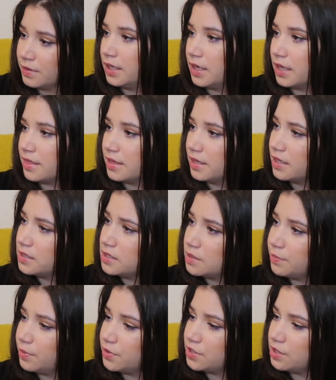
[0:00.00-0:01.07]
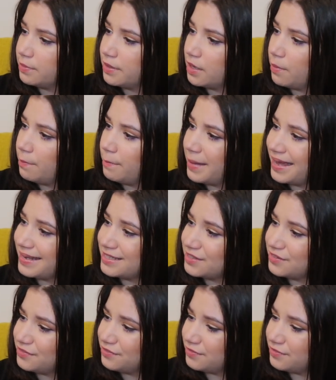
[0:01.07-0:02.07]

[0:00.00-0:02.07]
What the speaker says: I think it's supposed to be a matte